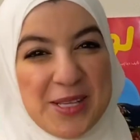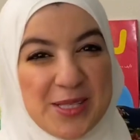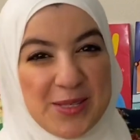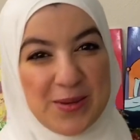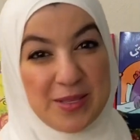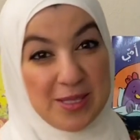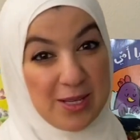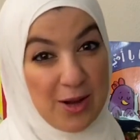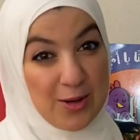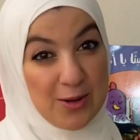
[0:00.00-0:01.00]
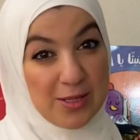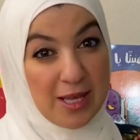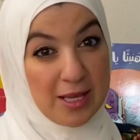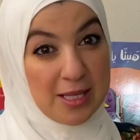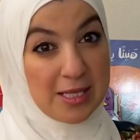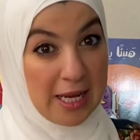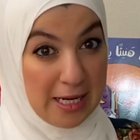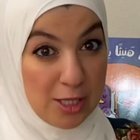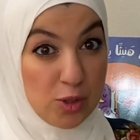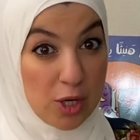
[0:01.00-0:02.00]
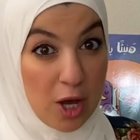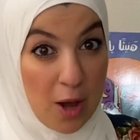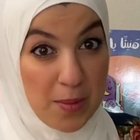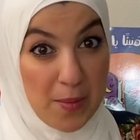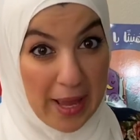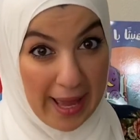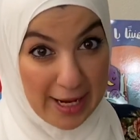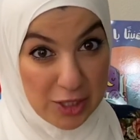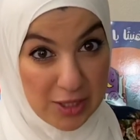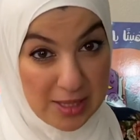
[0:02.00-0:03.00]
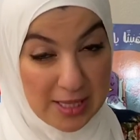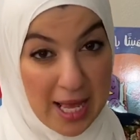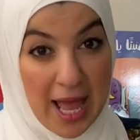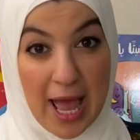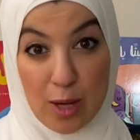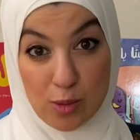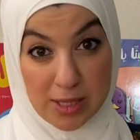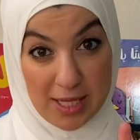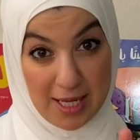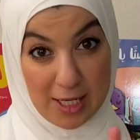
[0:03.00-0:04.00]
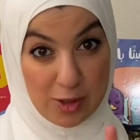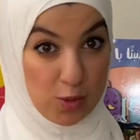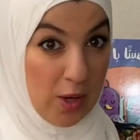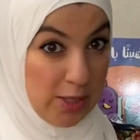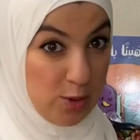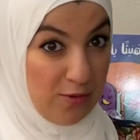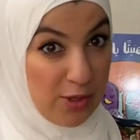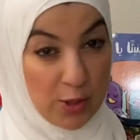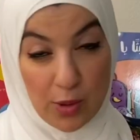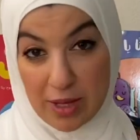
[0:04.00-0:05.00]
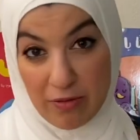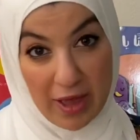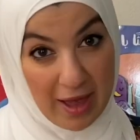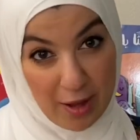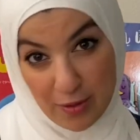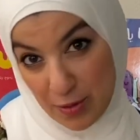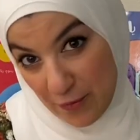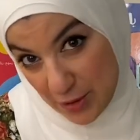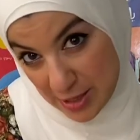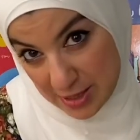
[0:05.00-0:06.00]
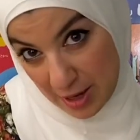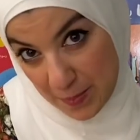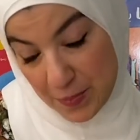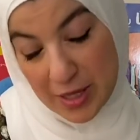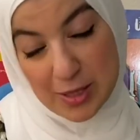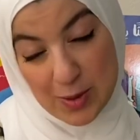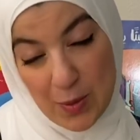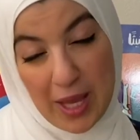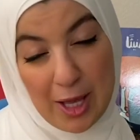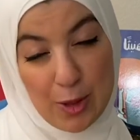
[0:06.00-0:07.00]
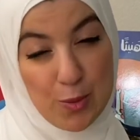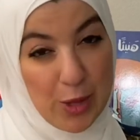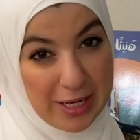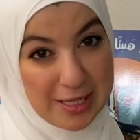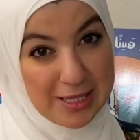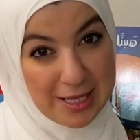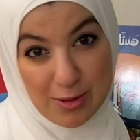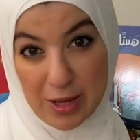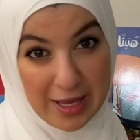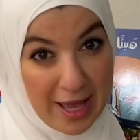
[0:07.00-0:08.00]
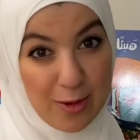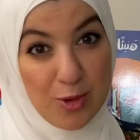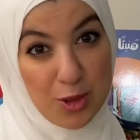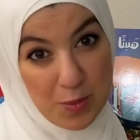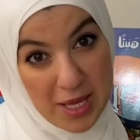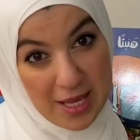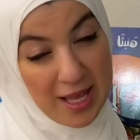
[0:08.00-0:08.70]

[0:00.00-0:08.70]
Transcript: So the song goes like this, and I need you to copy my actions, and we'll sing it twice. So if you don't get the hang of it the first time, that's okay. You can practice it again with me